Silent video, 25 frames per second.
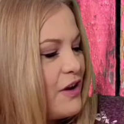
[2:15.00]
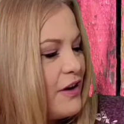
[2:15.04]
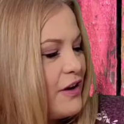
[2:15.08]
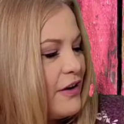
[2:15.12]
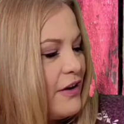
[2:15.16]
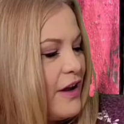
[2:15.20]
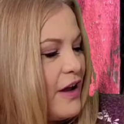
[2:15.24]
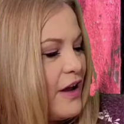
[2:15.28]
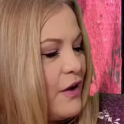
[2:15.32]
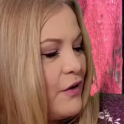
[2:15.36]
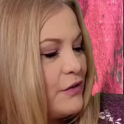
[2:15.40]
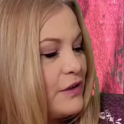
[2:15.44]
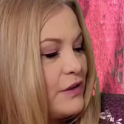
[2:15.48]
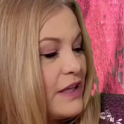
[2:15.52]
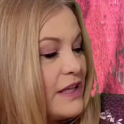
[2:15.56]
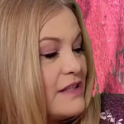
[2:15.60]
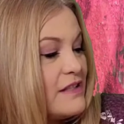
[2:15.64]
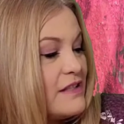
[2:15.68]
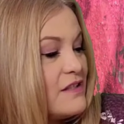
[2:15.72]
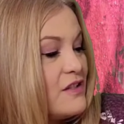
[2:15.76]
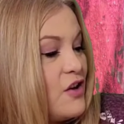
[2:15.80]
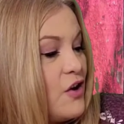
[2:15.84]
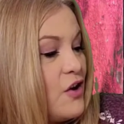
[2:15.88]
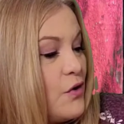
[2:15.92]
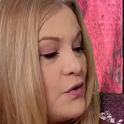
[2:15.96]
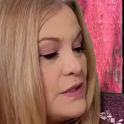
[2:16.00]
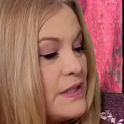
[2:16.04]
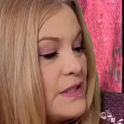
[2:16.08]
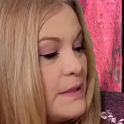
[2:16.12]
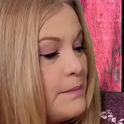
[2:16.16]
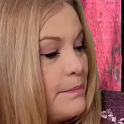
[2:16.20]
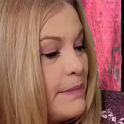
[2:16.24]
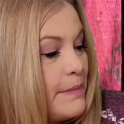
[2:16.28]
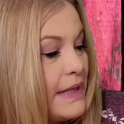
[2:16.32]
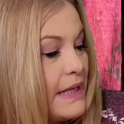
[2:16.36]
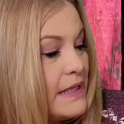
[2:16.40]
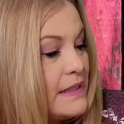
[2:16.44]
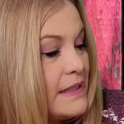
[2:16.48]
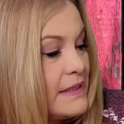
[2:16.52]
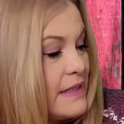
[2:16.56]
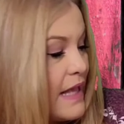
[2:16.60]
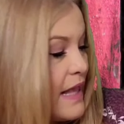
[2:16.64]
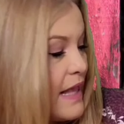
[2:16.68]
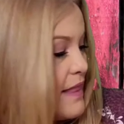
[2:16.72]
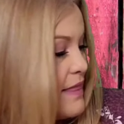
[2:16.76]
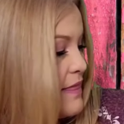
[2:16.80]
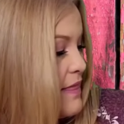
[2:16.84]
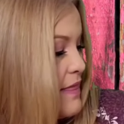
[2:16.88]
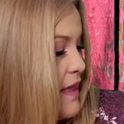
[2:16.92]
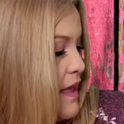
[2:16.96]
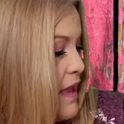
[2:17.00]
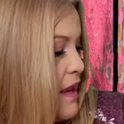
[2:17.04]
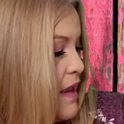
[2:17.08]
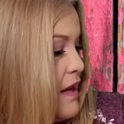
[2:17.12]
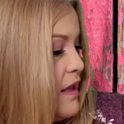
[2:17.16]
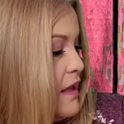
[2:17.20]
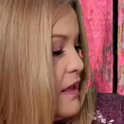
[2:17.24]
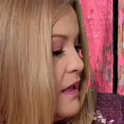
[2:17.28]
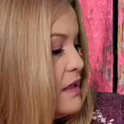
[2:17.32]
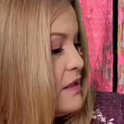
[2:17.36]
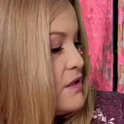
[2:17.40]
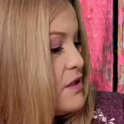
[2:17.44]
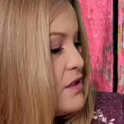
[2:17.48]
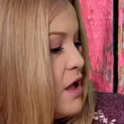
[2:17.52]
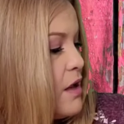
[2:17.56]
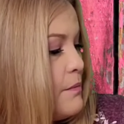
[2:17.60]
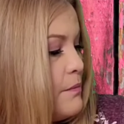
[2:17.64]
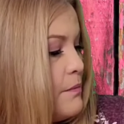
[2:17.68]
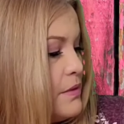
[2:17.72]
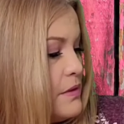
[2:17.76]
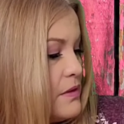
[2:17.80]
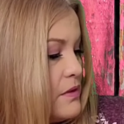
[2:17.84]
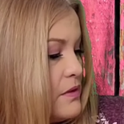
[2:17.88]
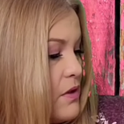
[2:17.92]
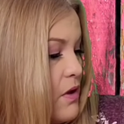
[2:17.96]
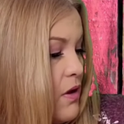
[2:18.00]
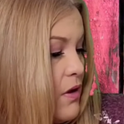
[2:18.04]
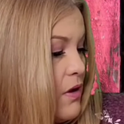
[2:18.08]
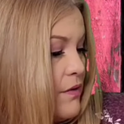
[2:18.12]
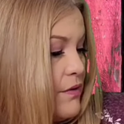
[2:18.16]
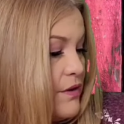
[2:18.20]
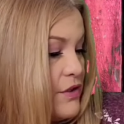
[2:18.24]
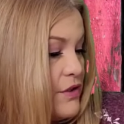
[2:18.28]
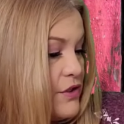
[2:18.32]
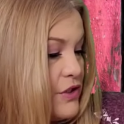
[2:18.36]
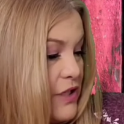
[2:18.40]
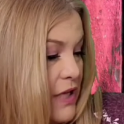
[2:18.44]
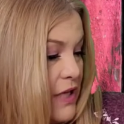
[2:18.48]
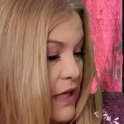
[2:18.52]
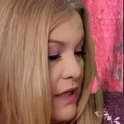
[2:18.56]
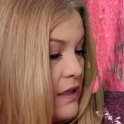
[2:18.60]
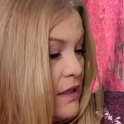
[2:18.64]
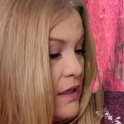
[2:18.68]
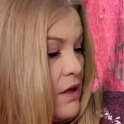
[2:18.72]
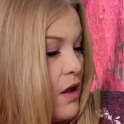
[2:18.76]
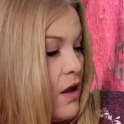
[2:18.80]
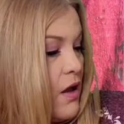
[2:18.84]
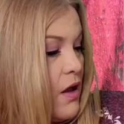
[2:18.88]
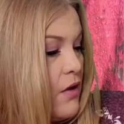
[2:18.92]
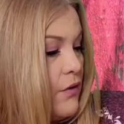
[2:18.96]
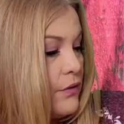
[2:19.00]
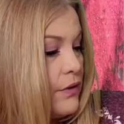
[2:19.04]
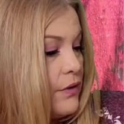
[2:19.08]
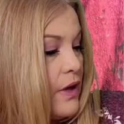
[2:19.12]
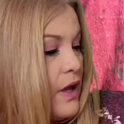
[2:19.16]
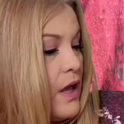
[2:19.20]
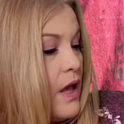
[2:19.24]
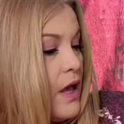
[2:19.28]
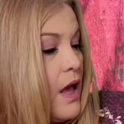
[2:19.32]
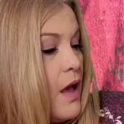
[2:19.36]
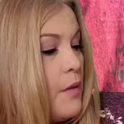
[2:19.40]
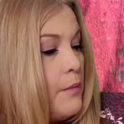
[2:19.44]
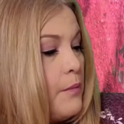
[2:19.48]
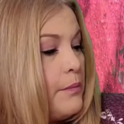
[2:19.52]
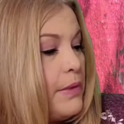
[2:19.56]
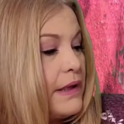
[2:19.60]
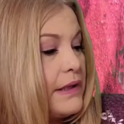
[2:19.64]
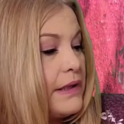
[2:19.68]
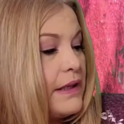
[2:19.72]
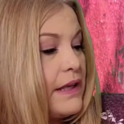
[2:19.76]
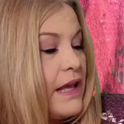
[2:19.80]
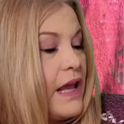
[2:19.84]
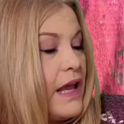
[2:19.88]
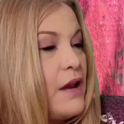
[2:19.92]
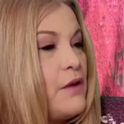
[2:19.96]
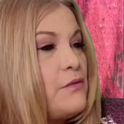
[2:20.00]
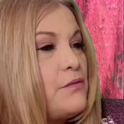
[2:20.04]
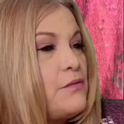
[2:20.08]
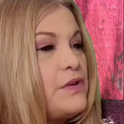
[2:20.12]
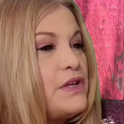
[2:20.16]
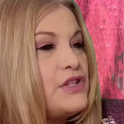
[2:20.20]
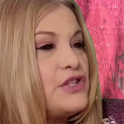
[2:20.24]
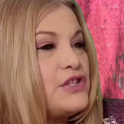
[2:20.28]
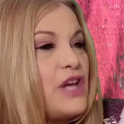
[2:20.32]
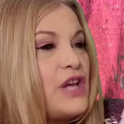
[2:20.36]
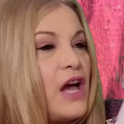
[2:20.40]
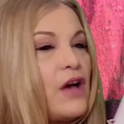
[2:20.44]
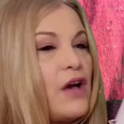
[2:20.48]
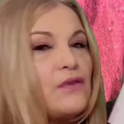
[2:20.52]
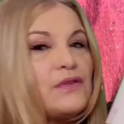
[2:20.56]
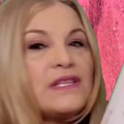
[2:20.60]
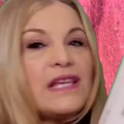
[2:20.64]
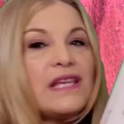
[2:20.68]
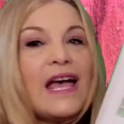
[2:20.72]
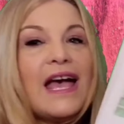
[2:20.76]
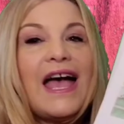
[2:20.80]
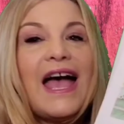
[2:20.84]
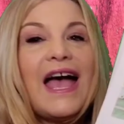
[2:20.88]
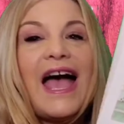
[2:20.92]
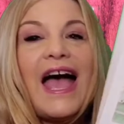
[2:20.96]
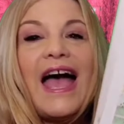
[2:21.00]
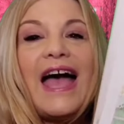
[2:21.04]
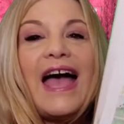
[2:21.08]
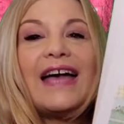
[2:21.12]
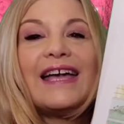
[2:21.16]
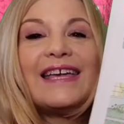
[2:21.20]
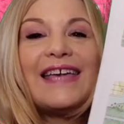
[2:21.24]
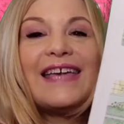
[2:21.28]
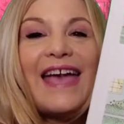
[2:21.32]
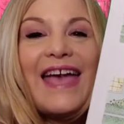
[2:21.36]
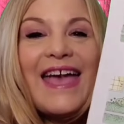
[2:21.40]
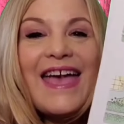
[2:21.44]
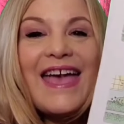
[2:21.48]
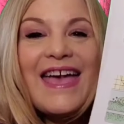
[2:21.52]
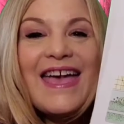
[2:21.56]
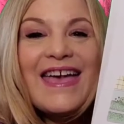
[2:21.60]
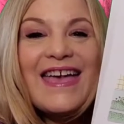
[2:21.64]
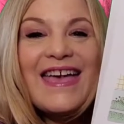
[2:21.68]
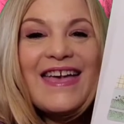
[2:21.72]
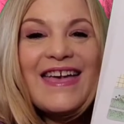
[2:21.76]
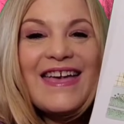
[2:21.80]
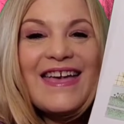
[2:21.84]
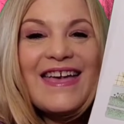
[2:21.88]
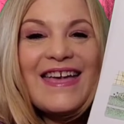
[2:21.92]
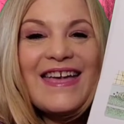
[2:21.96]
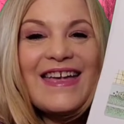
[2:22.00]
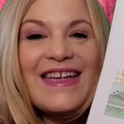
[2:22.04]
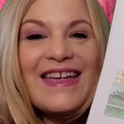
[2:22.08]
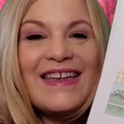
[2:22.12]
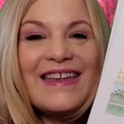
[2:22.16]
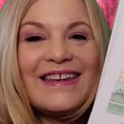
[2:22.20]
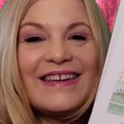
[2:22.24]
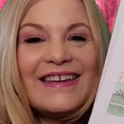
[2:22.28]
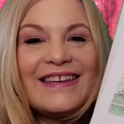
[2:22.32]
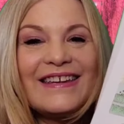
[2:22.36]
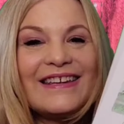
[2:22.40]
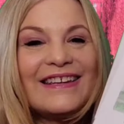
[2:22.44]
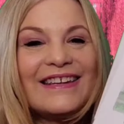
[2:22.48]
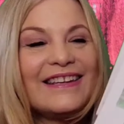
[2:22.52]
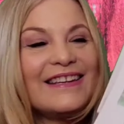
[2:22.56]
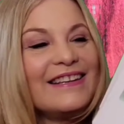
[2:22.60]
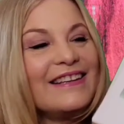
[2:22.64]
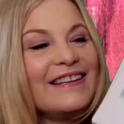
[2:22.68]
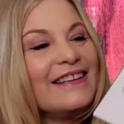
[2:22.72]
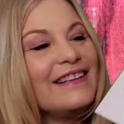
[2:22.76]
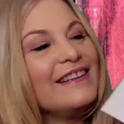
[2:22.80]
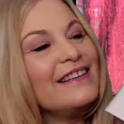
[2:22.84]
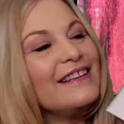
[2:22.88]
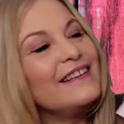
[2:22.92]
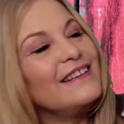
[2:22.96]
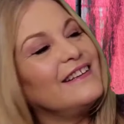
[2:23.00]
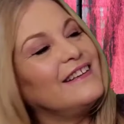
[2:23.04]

talk her out, he slows a bit, and then he tumbles on the shady lawn. But Henry shouts, again!